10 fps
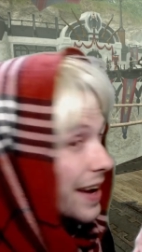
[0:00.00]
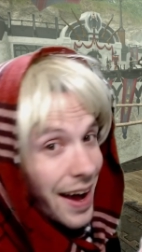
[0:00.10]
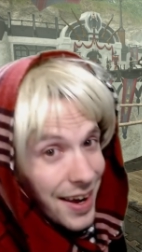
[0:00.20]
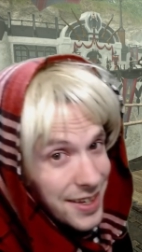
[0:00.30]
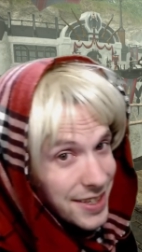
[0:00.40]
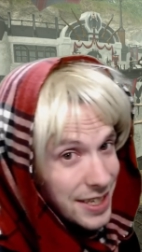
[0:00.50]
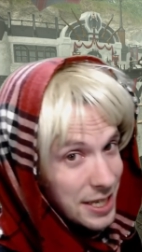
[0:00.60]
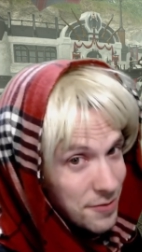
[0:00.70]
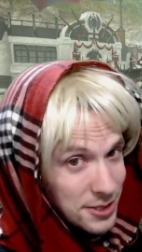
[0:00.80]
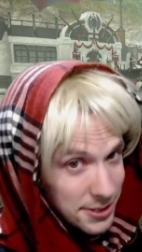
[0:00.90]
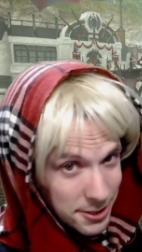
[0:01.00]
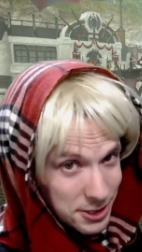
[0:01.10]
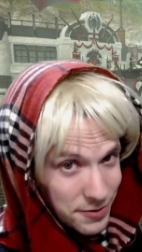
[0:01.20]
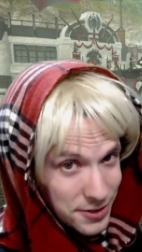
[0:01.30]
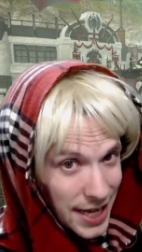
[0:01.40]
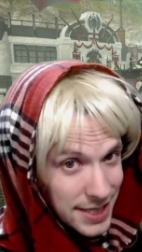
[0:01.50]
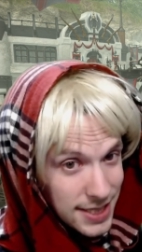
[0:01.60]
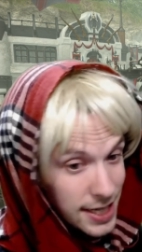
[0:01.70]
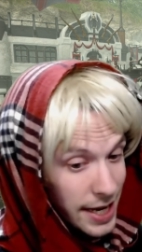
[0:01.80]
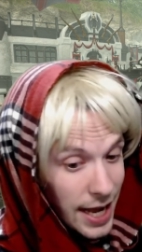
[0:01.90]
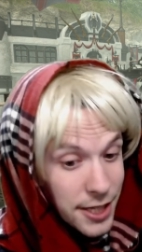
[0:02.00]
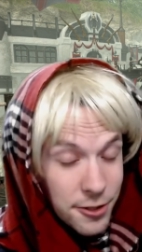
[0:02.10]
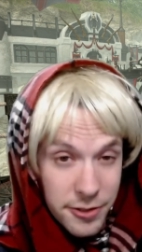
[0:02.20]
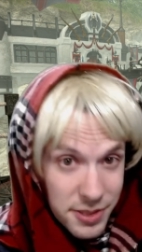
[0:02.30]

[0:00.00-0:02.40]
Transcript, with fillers: I can even search for tanks in NA who use